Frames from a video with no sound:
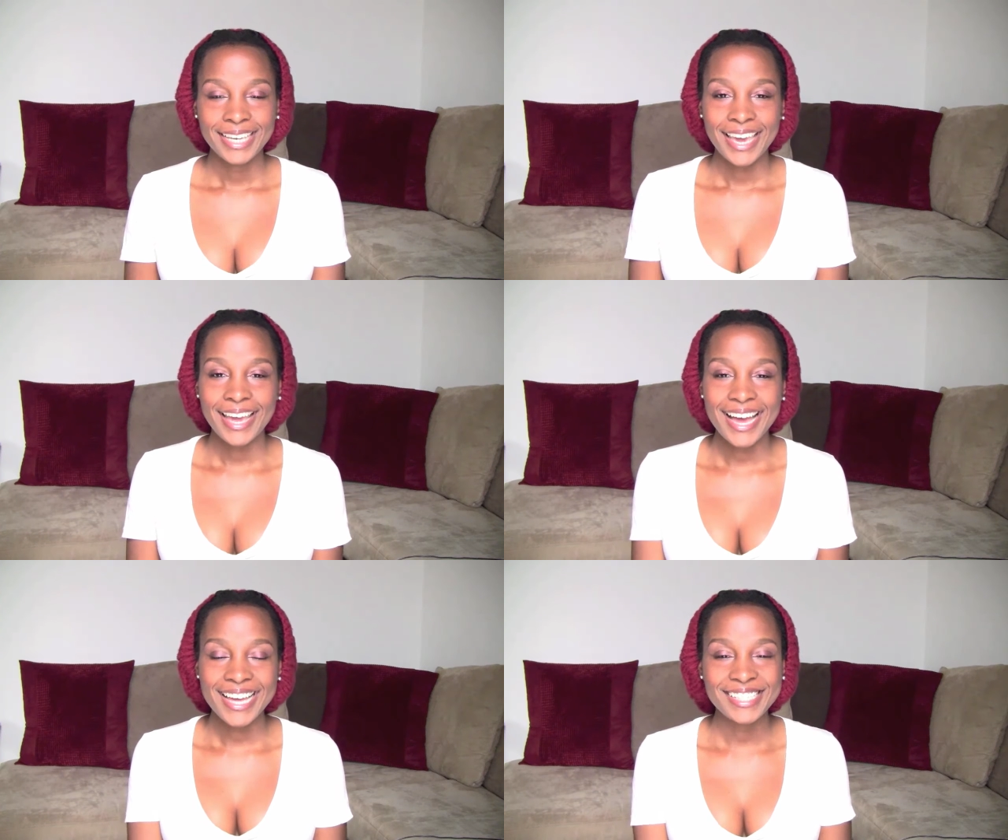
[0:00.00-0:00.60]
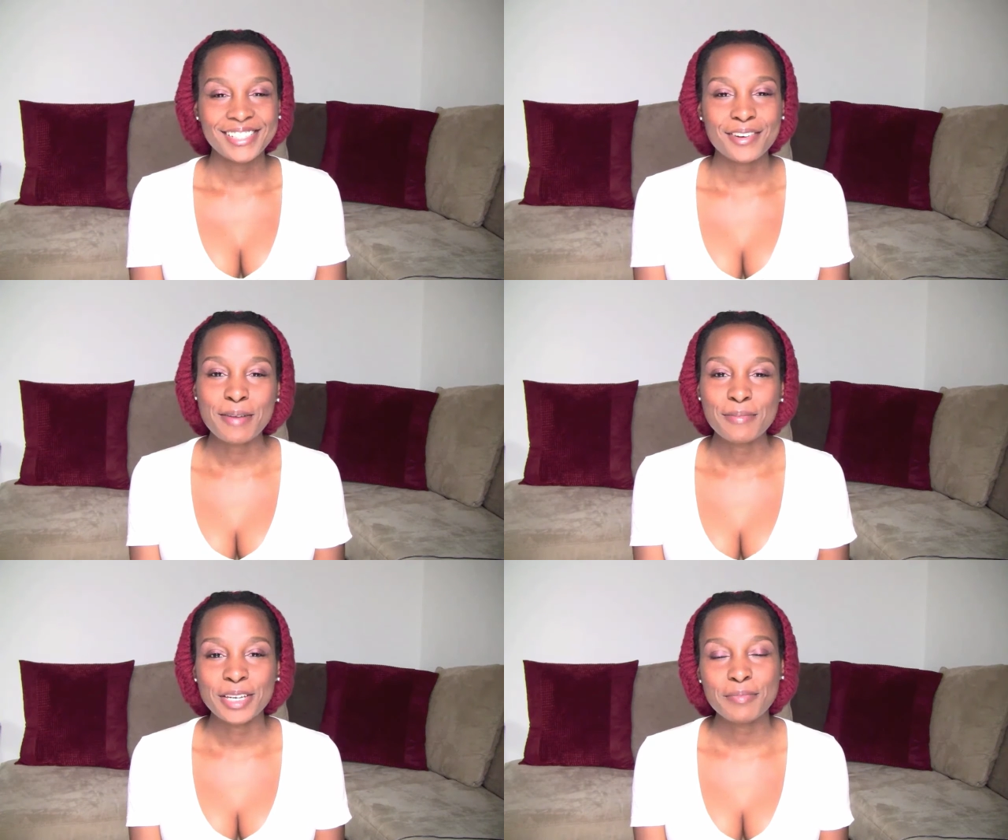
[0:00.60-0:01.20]
Hey guys, so
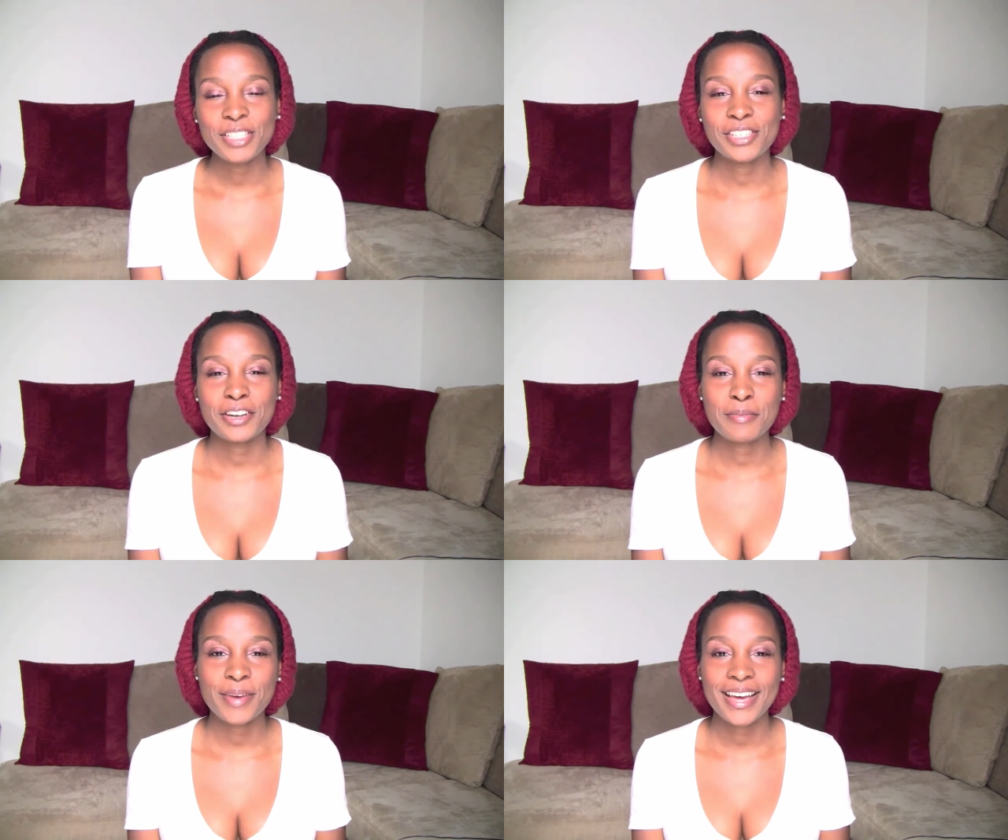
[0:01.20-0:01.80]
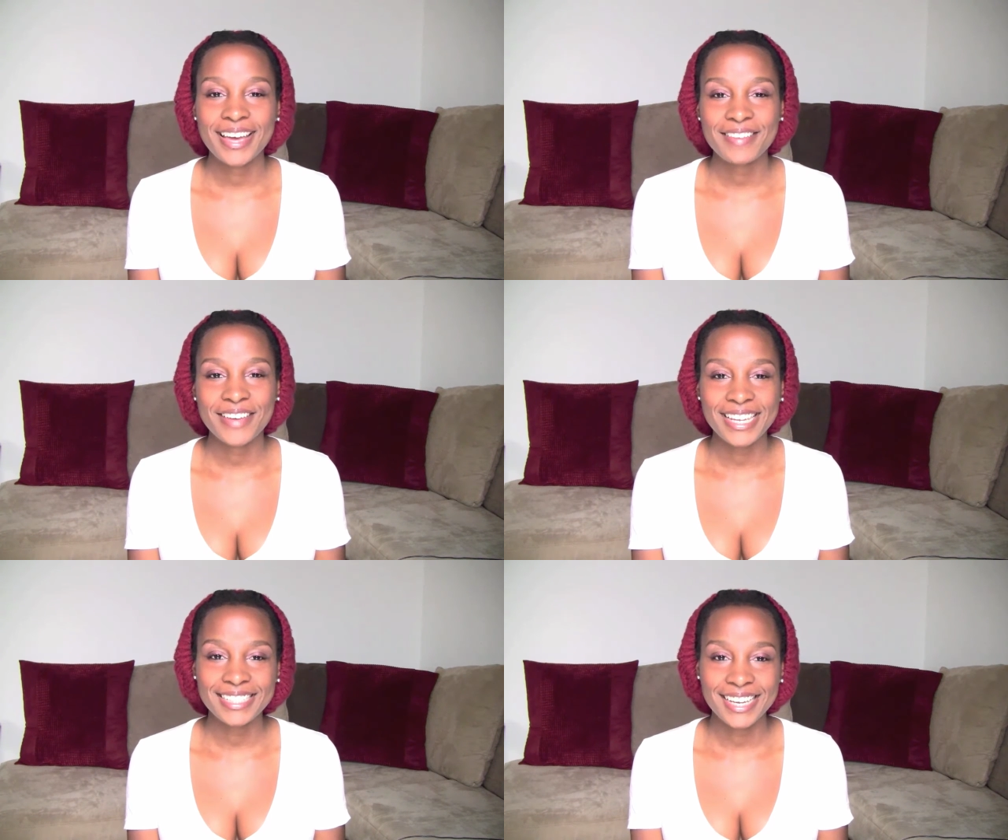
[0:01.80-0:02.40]
I'm going to be sharing my
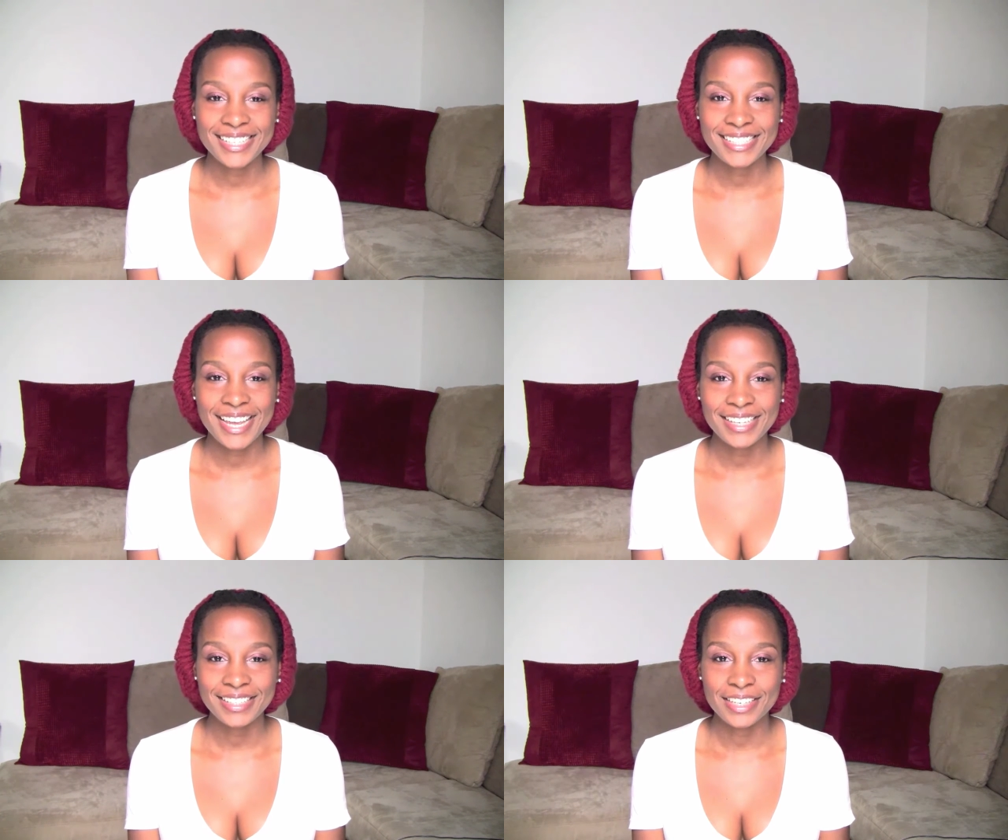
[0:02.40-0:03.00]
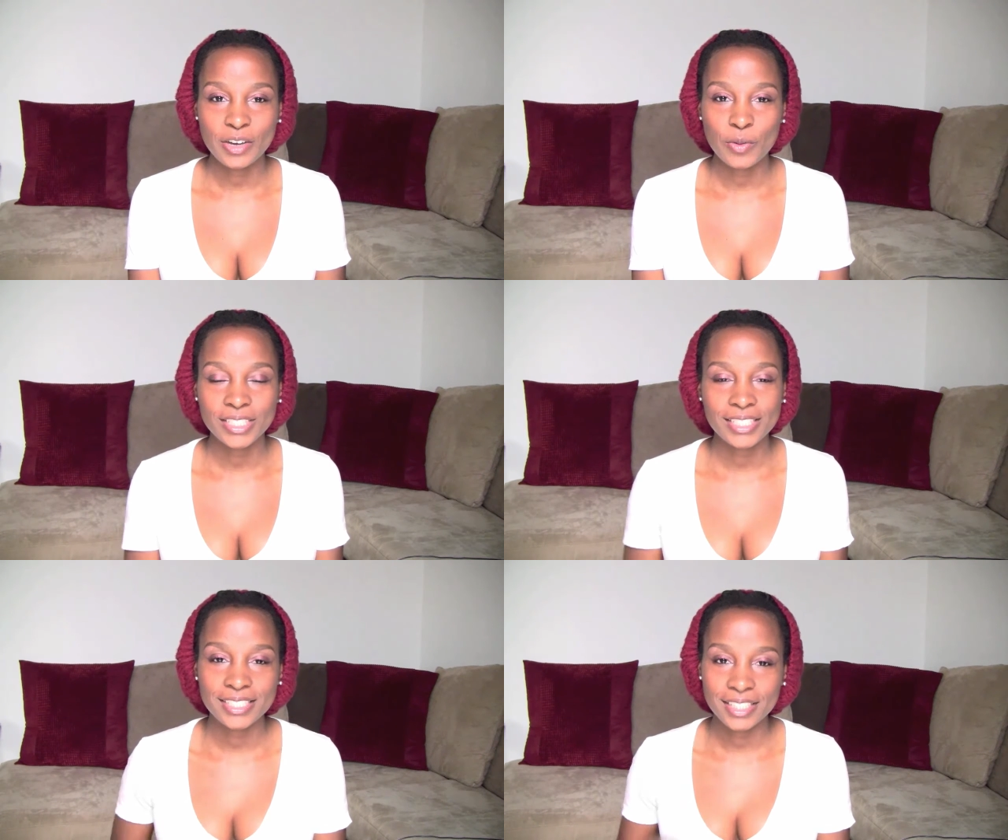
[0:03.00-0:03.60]
Valentine's Day look,
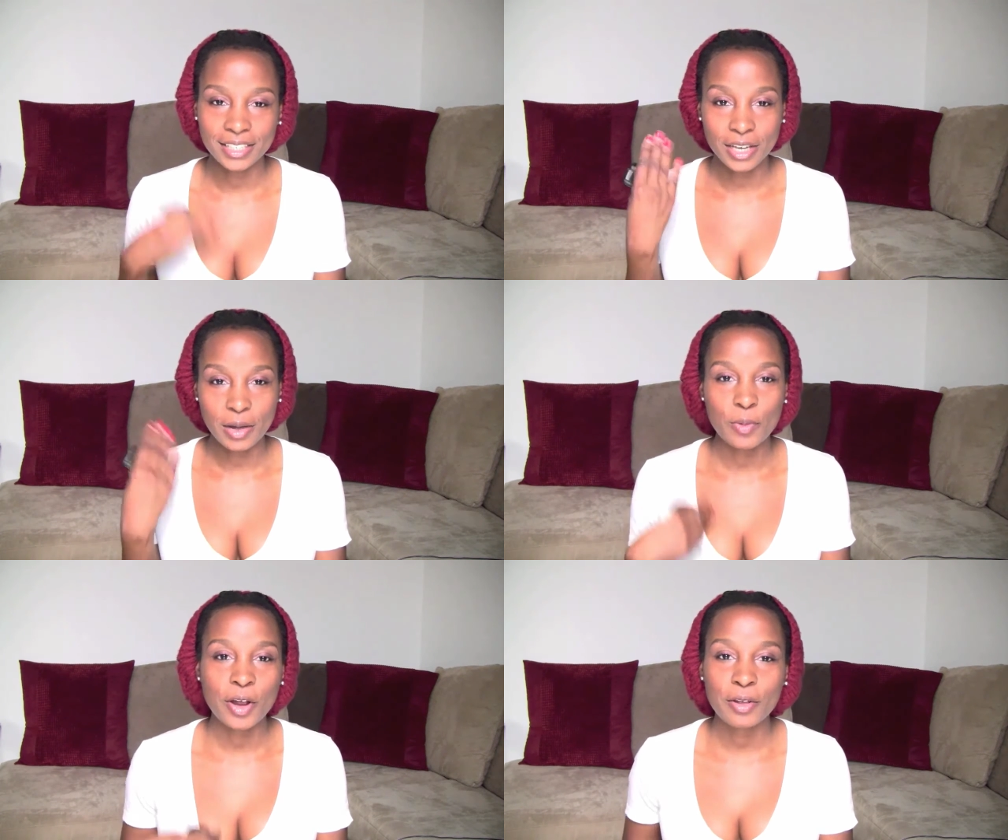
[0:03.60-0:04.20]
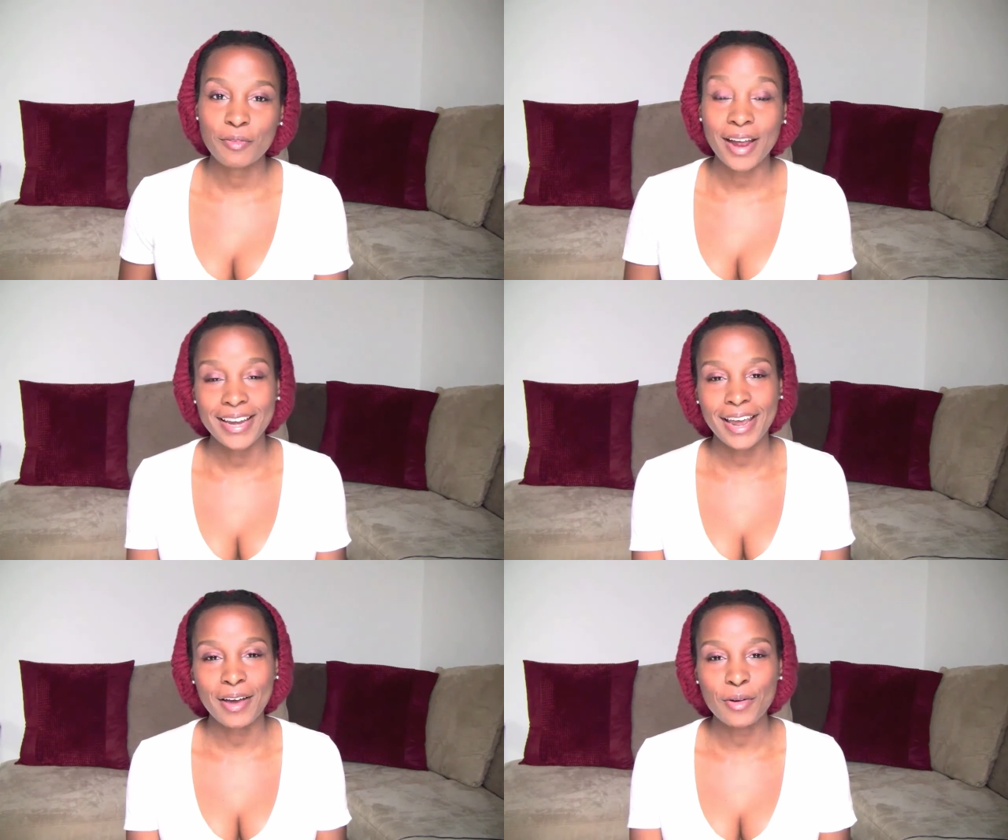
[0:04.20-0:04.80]
which is the look I'm wearing right
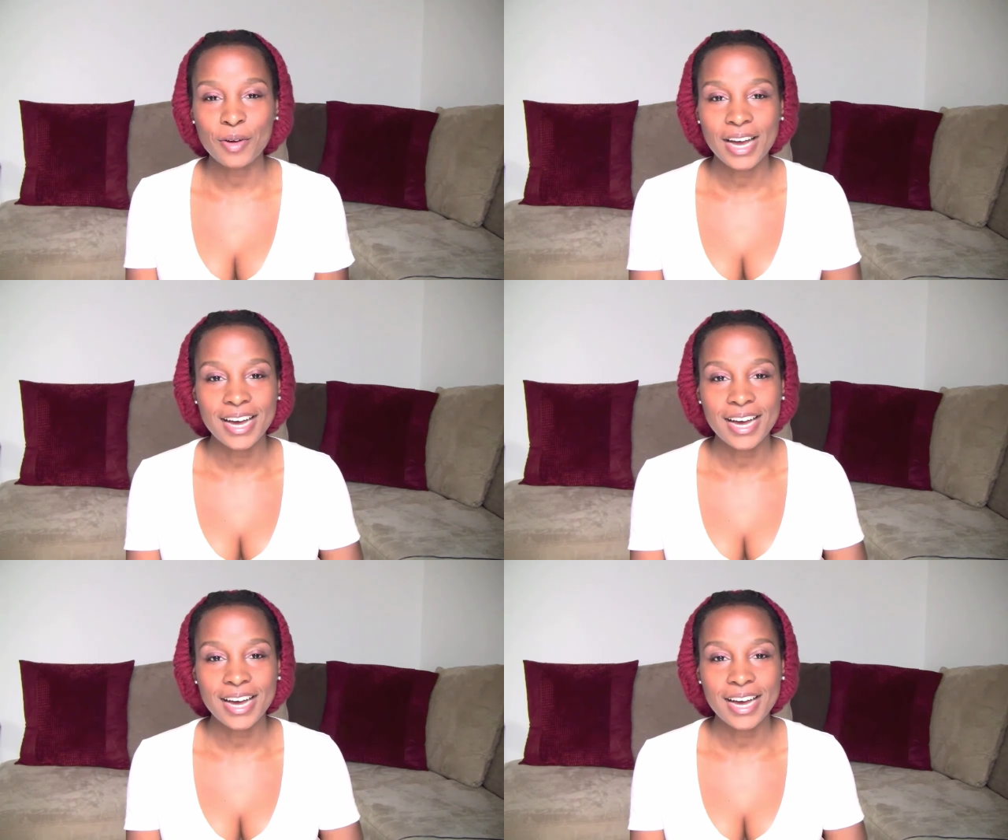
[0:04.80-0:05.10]
now.